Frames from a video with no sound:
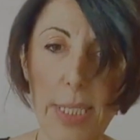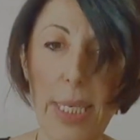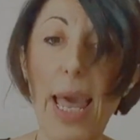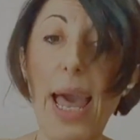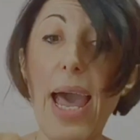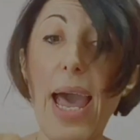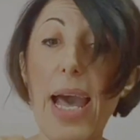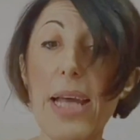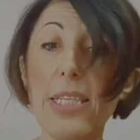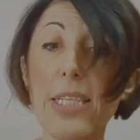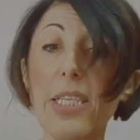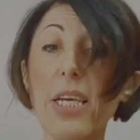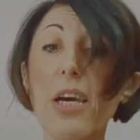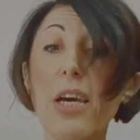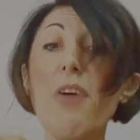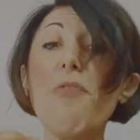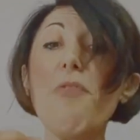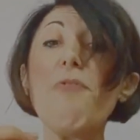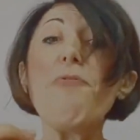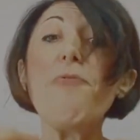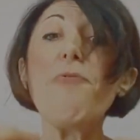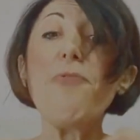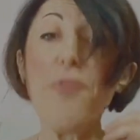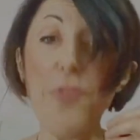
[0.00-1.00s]
at
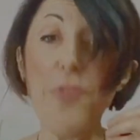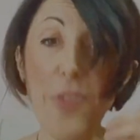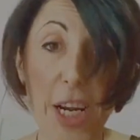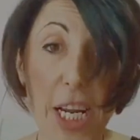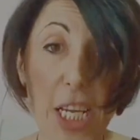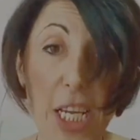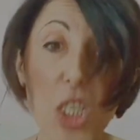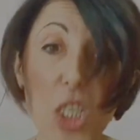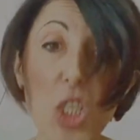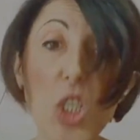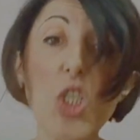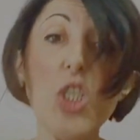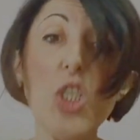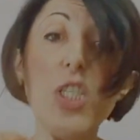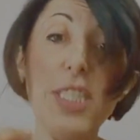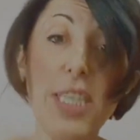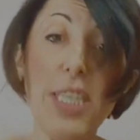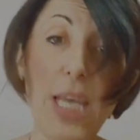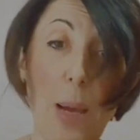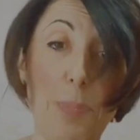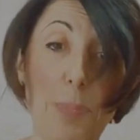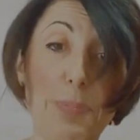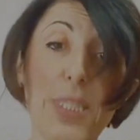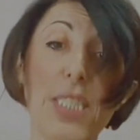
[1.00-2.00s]
fringe
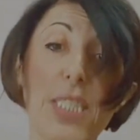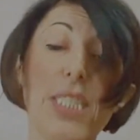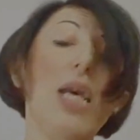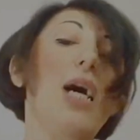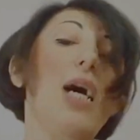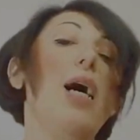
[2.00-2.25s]
depths.